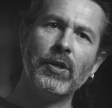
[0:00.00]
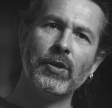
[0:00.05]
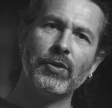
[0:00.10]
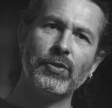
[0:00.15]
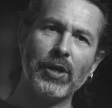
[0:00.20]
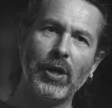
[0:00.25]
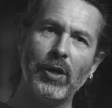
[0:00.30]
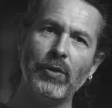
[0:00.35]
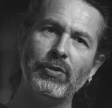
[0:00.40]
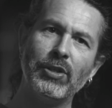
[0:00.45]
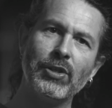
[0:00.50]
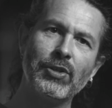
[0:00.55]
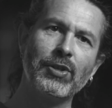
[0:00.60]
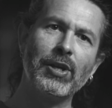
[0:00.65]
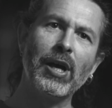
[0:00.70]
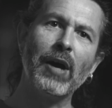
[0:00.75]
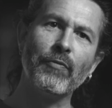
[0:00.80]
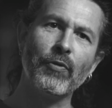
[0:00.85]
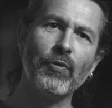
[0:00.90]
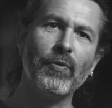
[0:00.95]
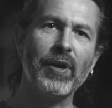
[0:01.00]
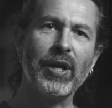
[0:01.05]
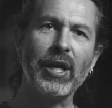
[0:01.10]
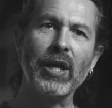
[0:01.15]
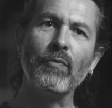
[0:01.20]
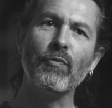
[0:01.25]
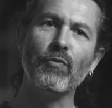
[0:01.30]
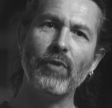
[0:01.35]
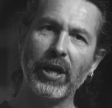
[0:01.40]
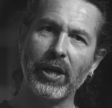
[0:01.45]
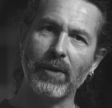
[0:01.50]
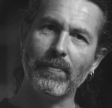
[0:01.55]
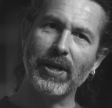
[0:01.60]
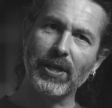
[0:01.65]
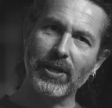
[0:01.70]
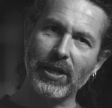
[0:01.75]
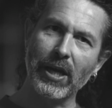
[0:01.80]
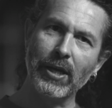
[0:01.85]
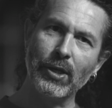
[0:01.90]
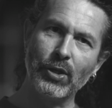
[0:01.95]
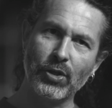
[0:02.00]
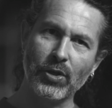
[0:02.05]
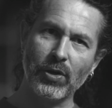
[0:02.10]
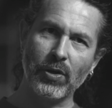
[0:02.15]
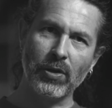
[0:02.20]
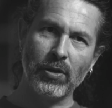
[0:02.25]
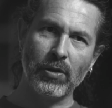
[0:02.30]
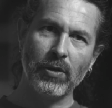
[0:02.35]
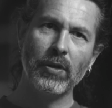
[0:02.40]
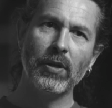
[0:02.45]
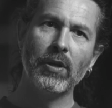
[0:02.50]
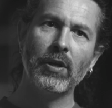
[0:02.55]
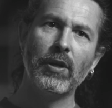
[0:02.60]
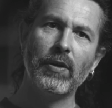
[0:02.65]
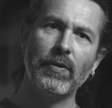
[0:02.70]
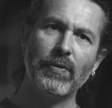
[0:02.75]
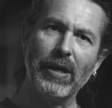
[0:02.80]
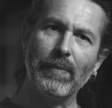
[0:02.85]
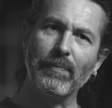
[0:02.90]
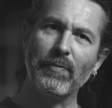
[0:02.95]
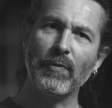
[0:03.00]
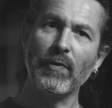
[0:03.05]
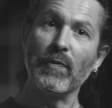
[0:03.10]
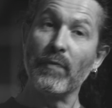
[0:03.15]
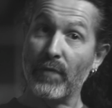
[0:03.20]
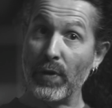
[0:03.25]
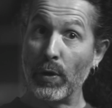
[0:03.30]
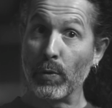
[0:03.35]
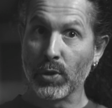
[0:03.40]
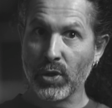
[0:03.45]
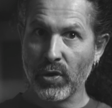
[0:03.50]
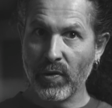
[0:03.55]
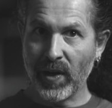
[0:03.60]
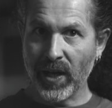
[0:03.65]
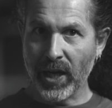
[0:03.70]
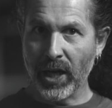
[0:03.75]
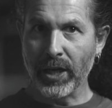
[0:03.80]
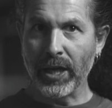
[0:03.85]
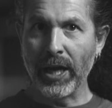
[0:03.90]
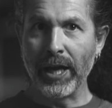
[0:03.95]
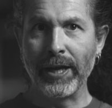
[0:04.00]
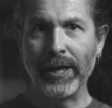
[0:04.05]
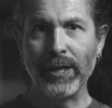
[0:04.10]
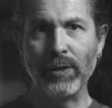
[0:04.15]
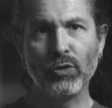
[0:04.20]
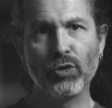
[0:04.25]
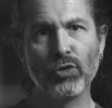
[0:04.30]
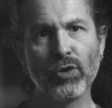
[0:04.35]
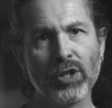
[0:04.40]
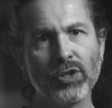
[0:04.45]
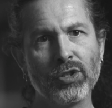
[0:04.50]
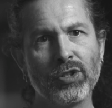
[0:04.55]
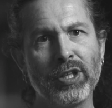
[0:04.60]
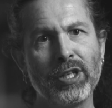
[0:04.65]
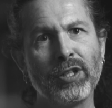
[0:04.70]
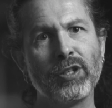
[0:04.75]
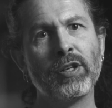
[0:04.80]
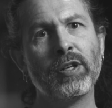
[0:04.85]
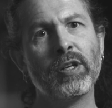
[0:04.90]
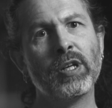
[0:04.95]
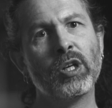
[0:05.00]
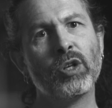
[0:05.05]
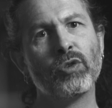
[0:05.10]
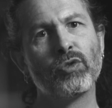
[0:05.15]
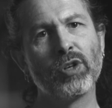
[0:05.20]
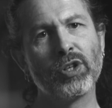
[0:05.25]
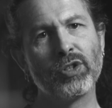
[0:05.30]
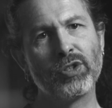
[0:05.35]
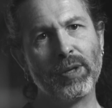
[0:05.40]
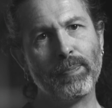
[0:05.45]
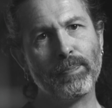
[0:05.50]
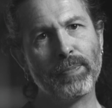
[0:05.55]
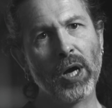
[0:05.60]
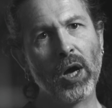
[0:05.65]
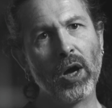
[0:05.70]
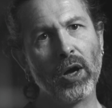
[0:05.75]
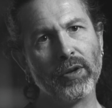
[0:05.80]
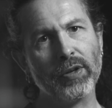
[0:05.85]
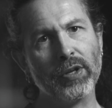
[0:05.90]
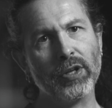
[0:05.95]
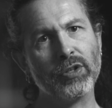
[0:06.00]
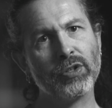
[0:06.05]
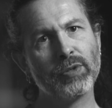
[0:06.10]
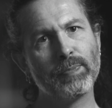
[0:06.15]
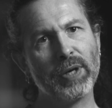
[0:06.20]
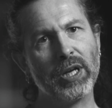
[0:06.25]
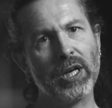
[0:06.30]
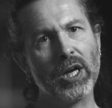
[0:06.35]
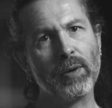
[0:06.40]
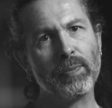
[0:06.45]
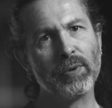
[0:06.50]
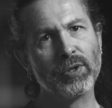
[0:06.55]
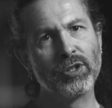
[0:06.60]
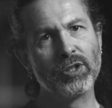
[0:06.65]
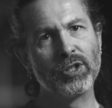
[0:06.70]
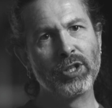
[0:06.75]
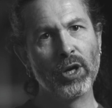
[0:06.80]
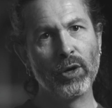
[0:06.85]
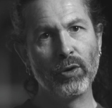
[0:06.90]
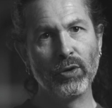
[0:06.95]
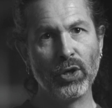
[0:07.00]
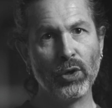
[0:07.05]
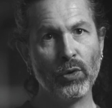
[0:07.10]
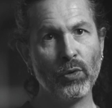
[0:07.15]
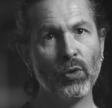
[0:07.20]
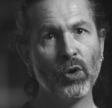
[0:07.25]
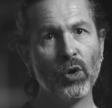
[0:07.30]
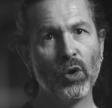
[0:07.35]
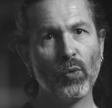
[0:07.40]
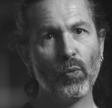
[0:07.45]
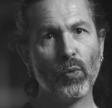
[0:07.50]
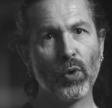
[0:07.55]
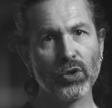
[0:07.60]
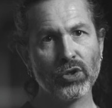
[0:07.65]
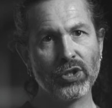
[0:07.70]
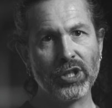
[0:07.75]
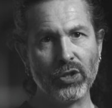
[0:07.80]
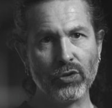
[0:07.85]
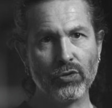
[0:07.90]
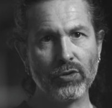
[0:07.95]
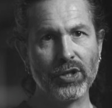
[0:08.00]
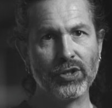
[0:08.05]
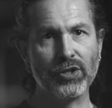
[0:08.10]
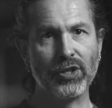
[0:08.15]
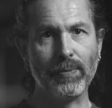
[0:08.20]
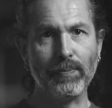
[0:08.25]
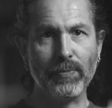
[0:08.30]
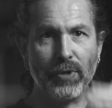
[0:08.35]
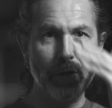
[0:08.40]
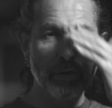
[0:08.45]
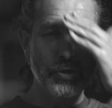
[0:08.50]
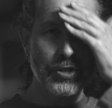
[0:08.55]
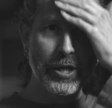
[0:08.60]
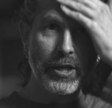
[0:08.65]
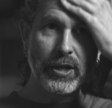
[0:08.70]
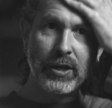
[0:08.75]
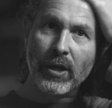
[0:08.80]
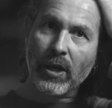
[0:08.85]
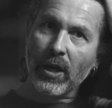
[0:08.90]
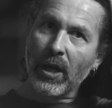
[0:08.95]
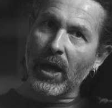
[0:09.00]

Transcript: So discovery, recommendation, that filtering again, trusted partners, being able to tell you what's interesting music